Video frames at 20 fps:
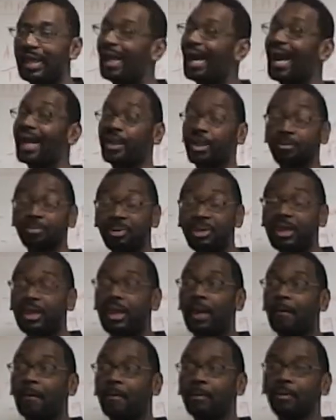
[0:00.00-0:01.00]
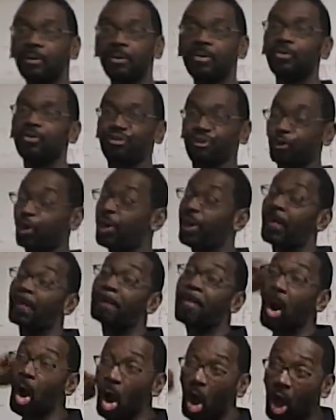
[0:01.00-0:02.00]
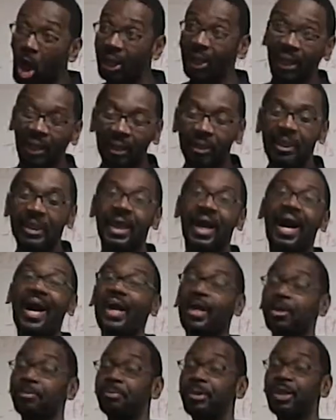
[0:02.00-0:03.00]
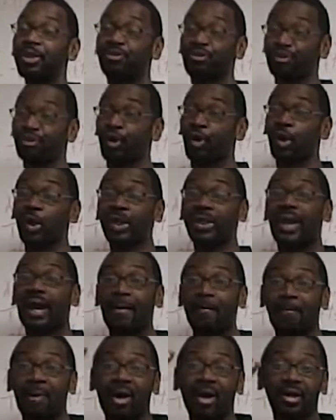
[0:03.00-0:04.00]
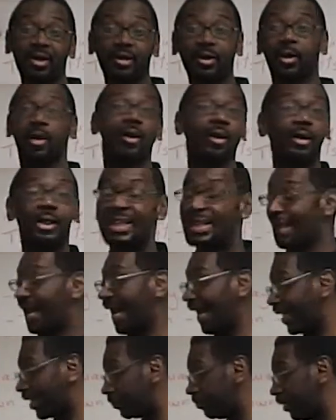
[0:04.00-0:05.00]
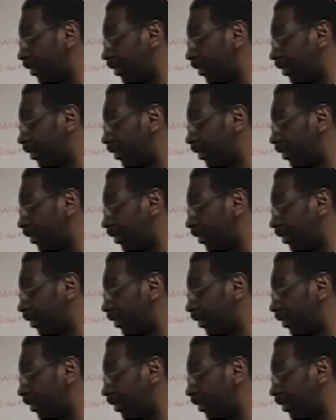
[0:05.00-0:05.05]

I can be throwing a ball, I can be throwing a marker, I can